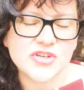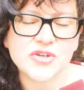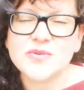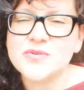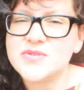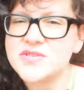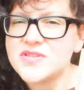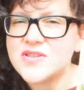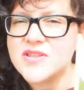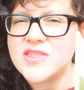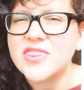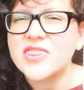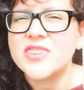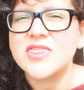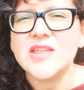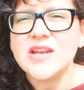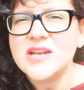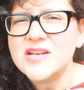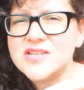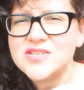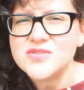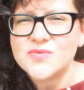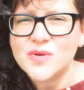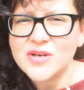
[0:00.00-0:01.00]
chose the
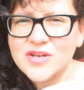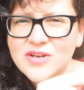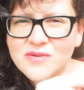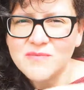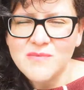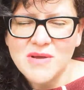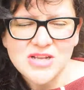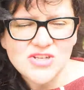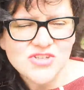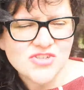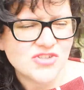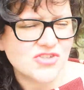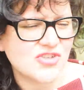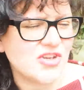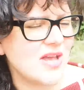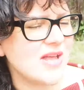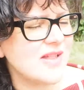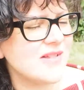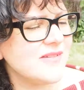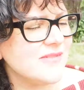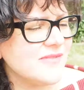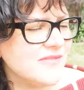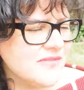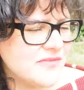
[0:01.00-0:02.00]
thinnest one on my
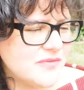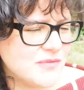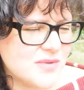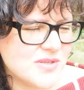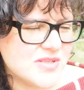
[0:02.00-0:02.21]
shelf,